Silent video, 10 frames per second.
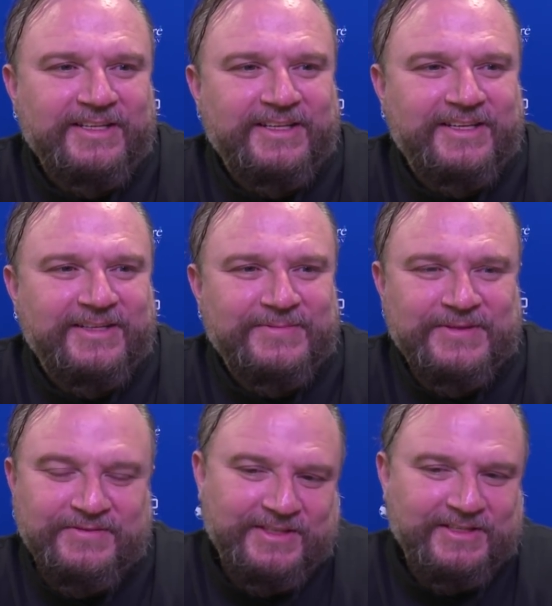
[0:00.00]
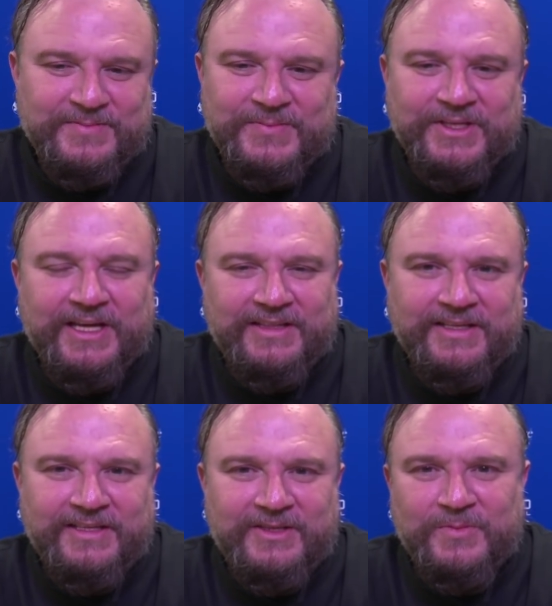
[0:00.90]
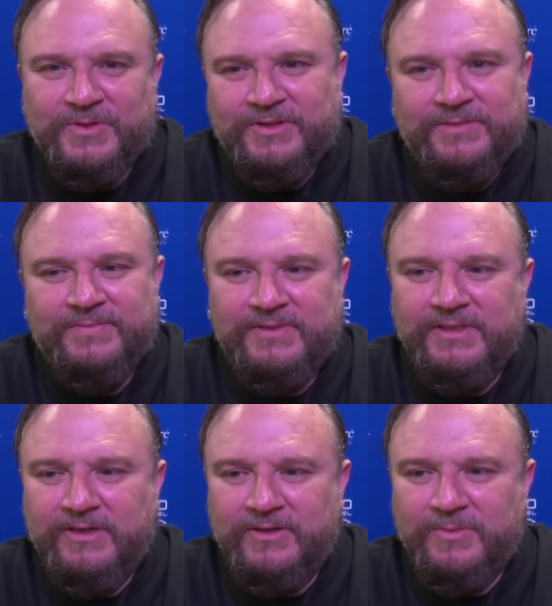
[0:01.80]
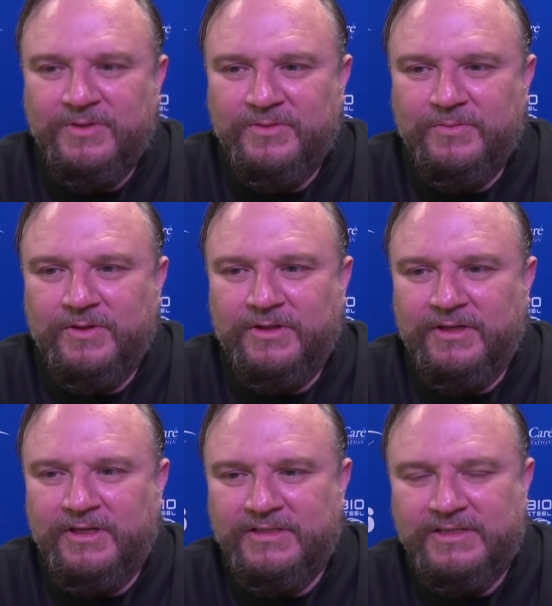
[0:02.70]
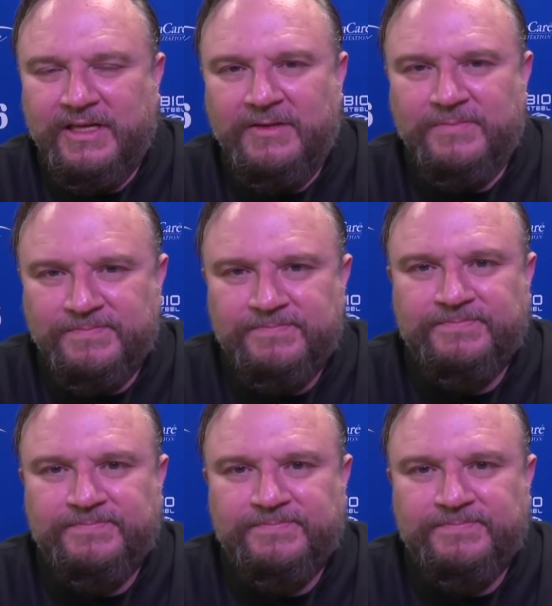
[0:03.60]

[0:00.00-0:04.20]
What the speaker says: If he doesn't play, I think he'll be, you know, he'll be working on his game.